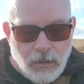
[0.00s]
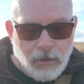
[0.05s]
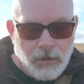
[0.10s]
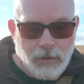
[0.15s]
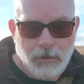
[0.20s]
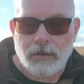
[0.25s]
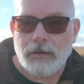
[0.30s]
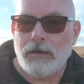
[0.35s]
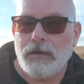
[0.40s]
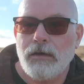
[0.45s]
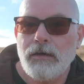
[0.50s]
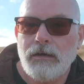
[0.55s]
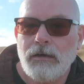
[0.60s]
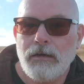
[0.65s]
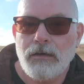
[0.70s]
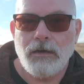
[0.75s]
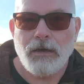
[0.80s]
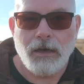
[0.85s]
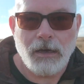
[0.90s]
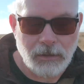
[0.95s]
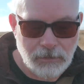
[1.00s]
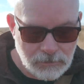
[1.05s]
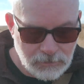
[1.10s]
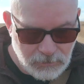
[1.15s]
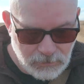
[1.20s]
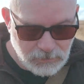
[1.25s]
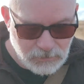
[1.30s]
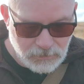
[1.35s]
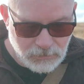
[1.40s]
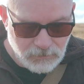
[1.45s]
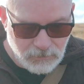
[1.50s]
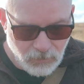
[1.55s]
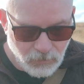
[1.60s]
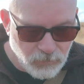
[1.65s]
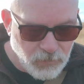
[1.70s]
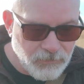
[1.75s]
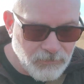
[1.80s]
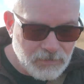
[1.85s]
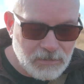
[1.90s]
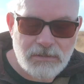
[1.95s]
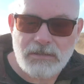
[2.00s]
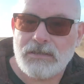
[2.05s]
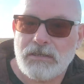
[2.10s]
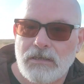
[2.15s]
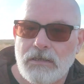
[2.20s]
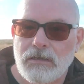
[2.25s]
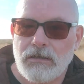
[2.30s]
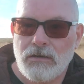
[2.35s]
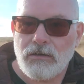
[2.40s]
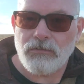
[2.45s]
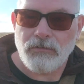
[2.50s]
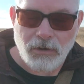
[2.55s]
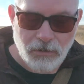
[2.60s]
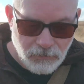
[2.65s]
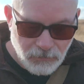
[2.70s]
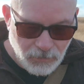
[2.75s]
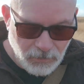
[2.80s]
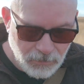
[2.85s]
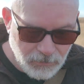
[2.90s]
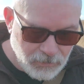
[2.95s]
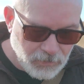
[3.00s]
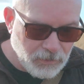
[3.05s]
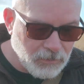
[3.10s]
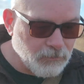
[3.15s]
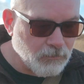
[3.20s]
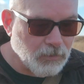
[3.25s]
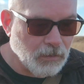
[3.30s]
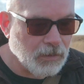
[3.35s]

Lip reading: and Rivington and around that